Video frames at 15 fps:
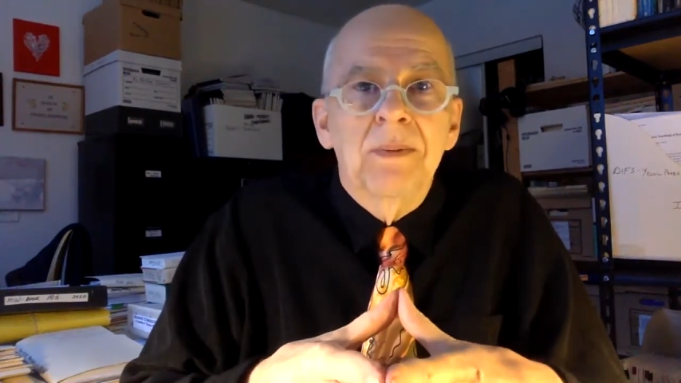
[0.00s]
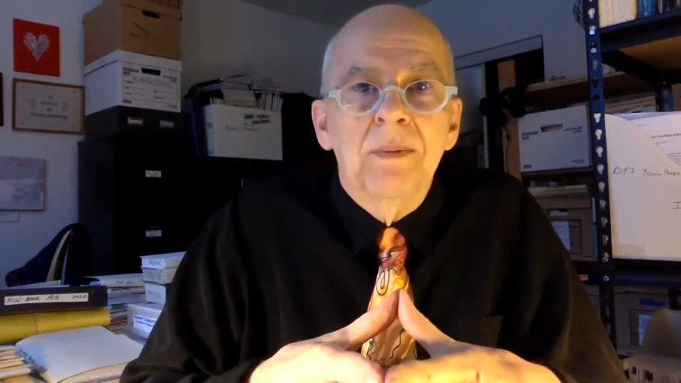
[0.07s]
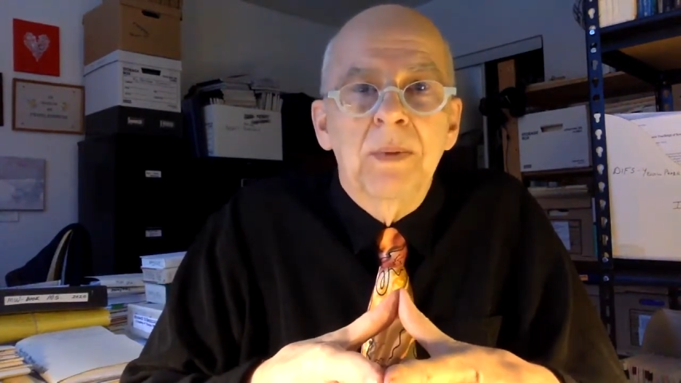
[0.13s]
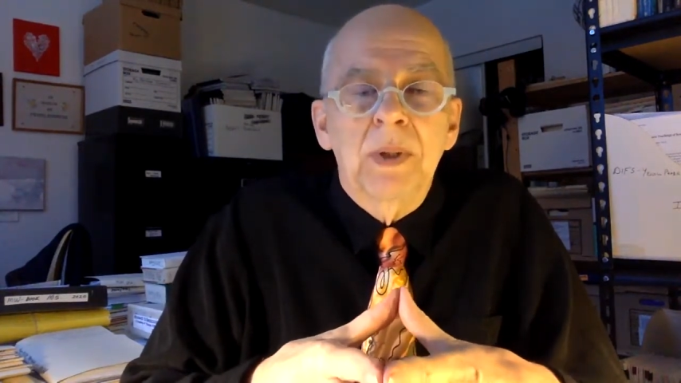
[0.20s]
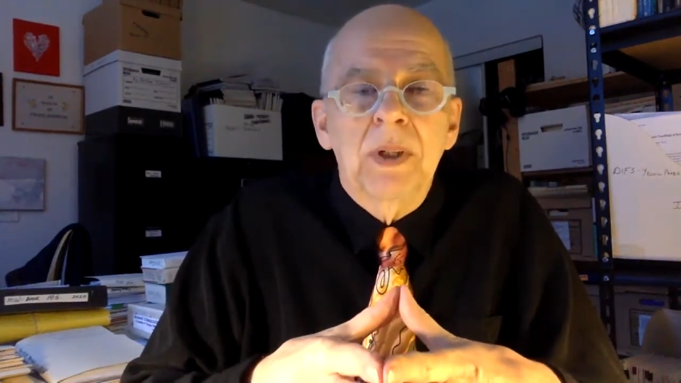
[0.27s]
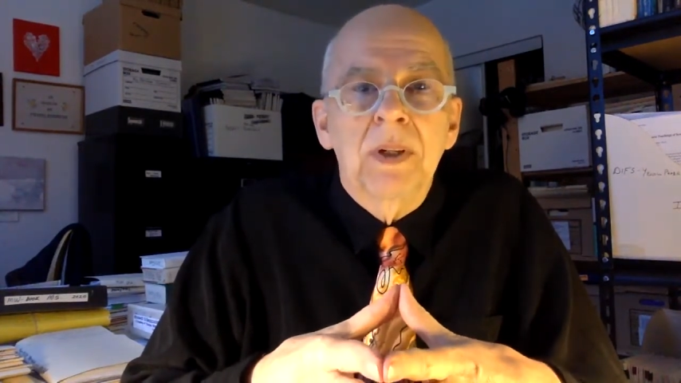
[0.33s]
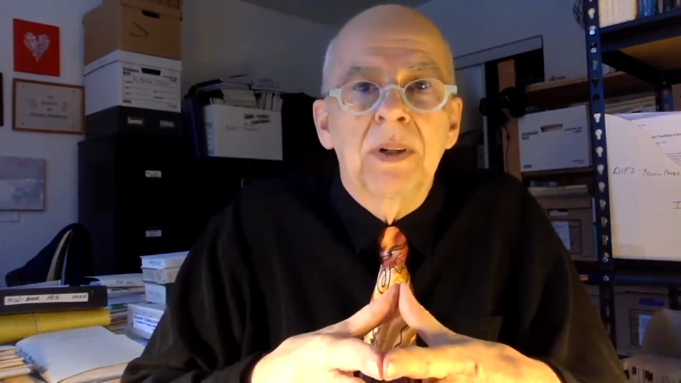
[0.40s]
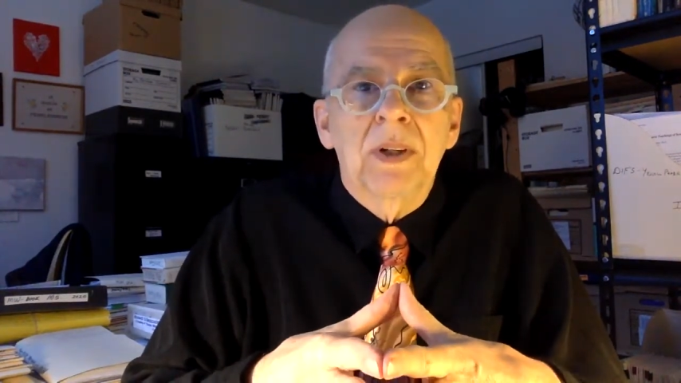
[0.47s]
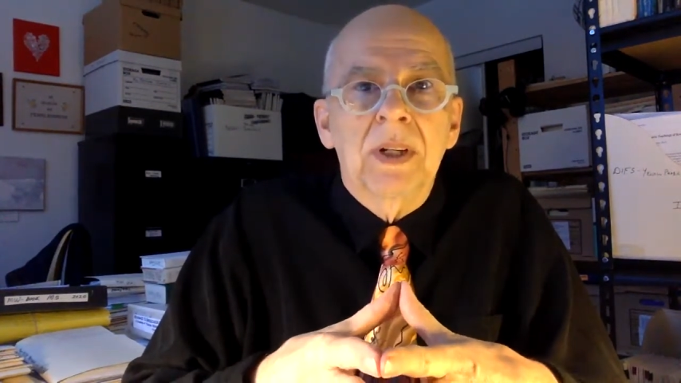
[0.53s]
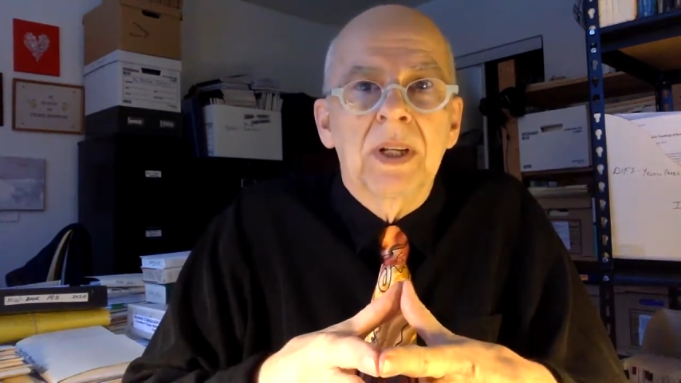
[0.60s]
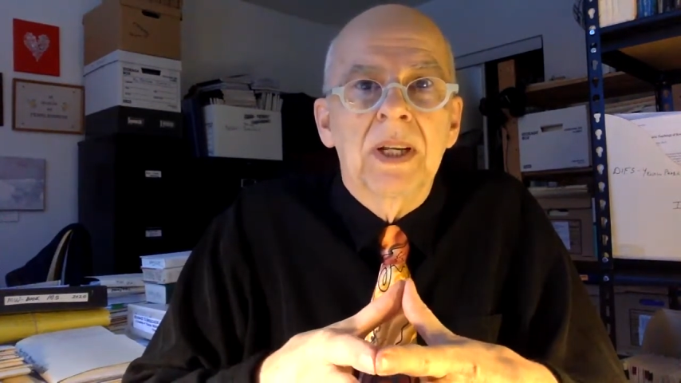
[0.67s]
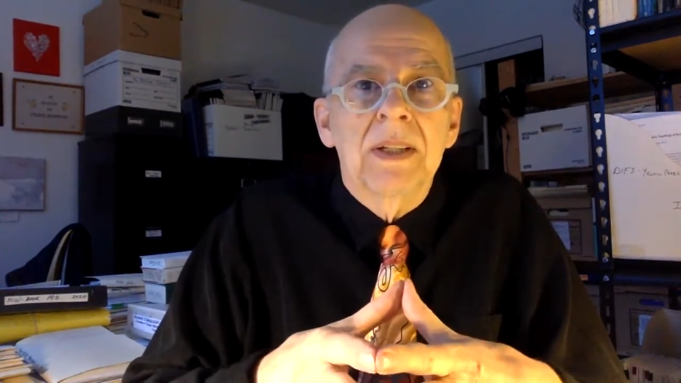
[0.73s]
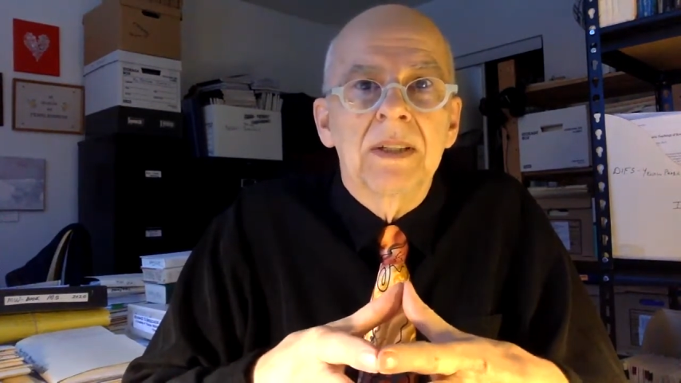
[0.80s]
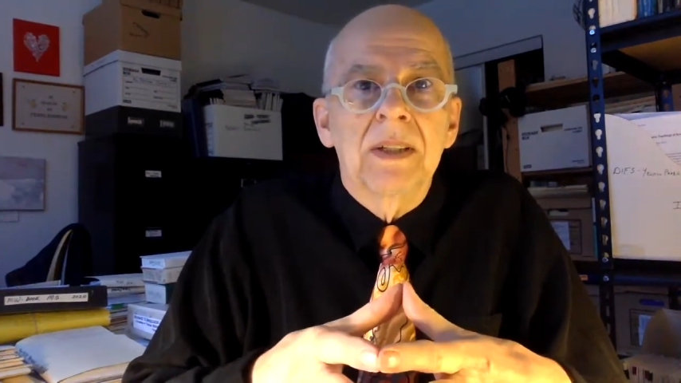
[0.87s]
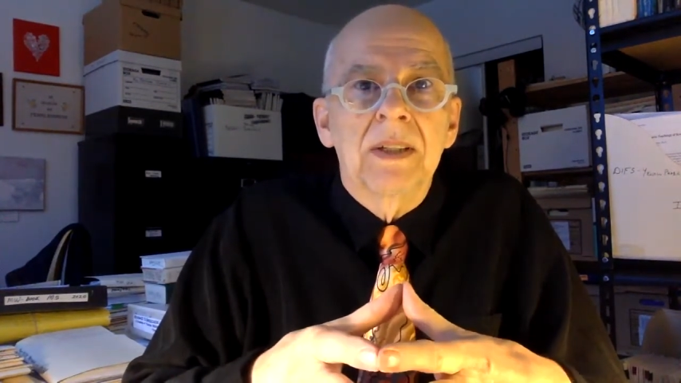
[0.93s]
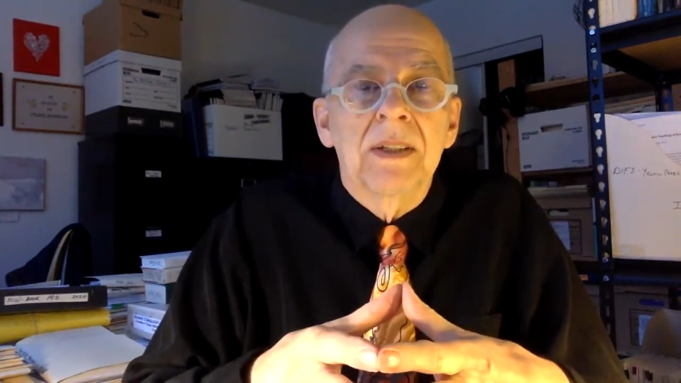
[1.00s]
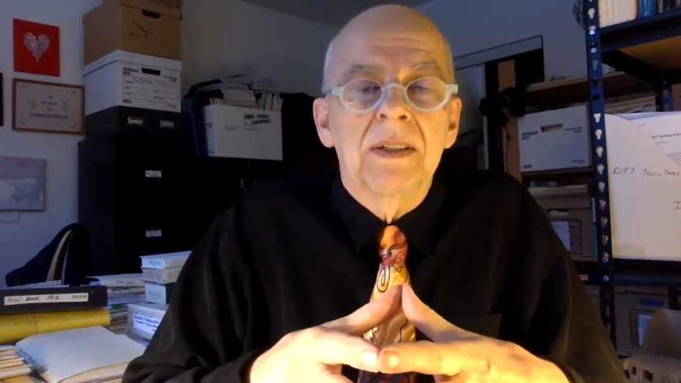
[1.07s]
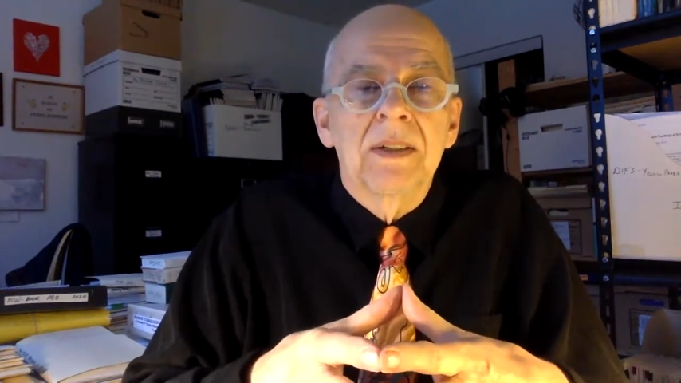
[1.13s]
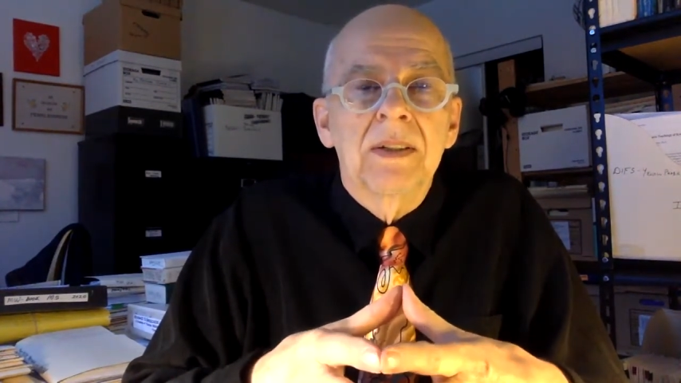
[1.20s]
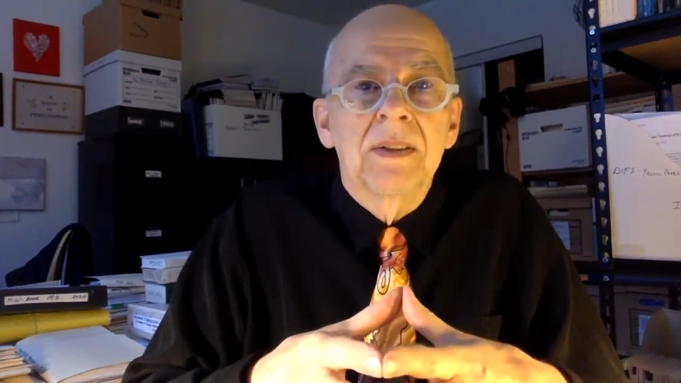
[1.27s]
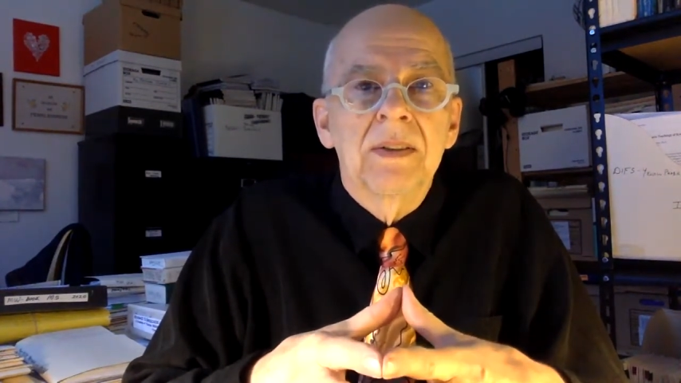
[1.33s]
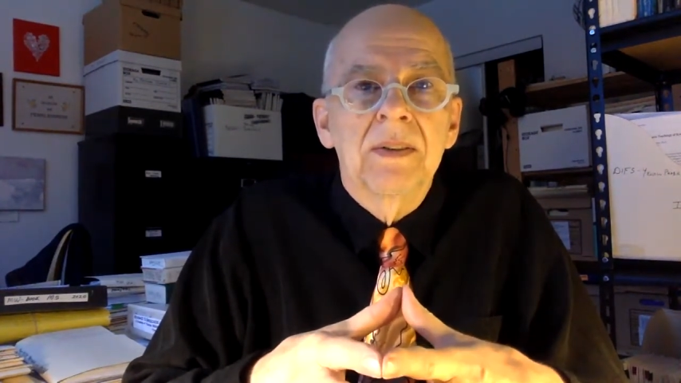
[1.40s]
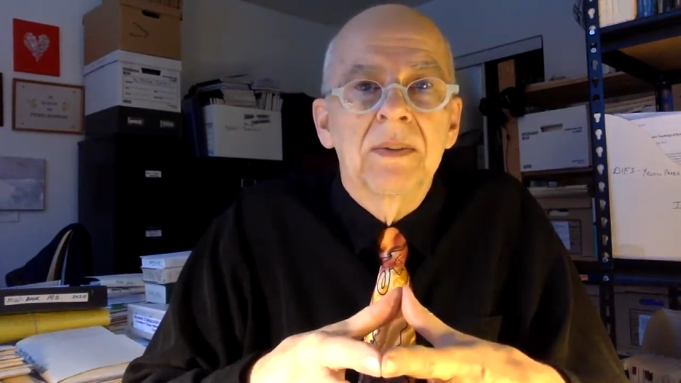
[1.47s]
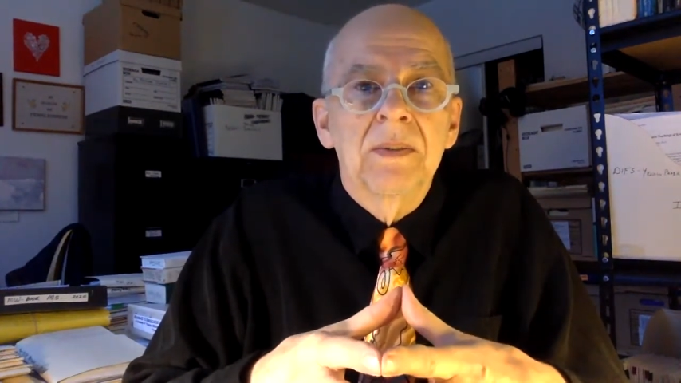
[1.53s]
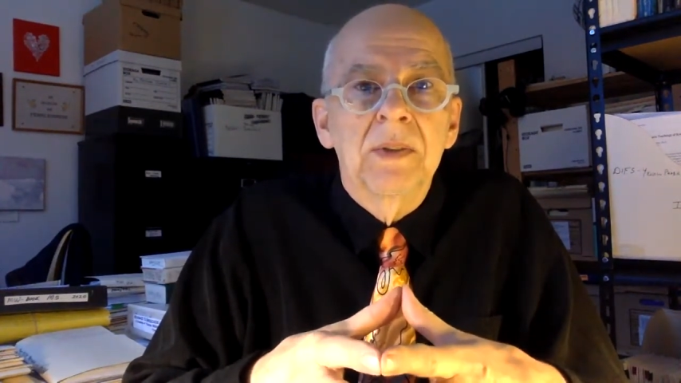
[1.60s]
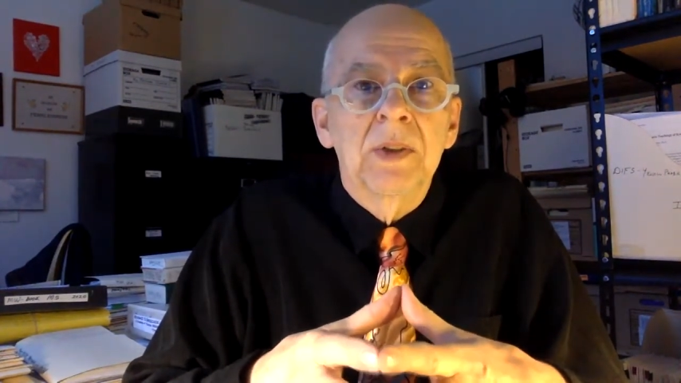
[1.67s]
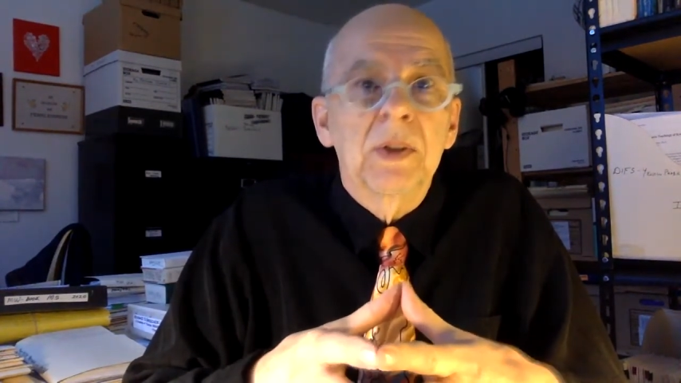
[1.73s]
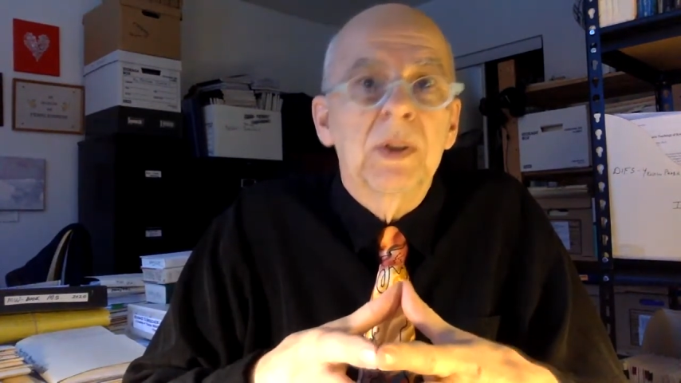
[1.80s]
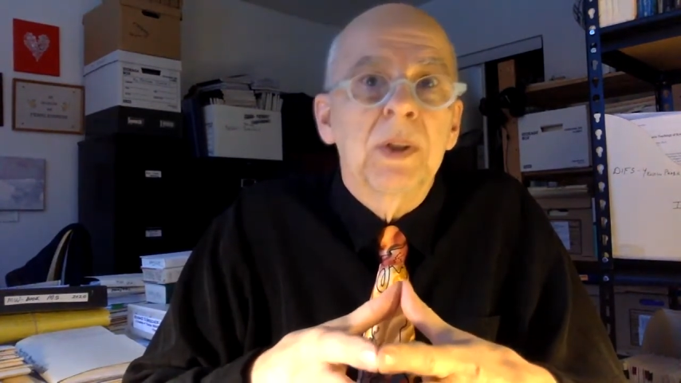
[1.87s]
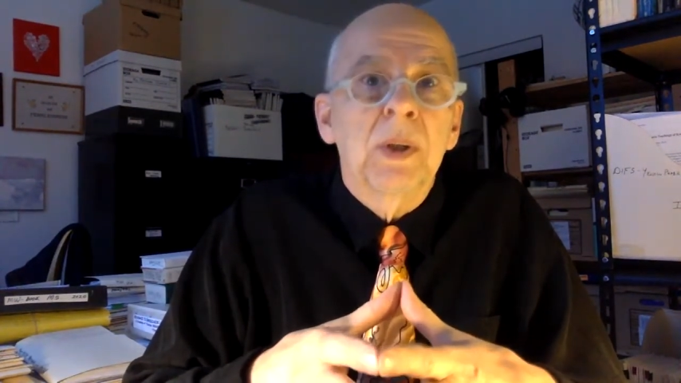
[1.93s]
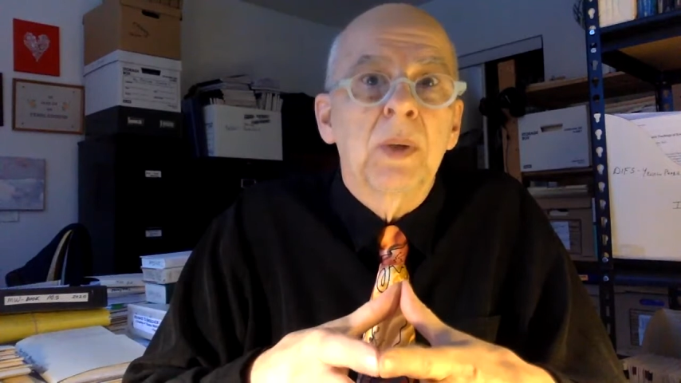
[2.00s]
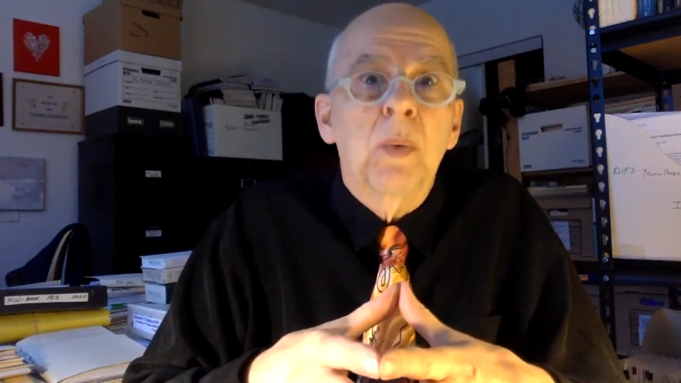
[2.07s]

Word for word: We could look at the nuclear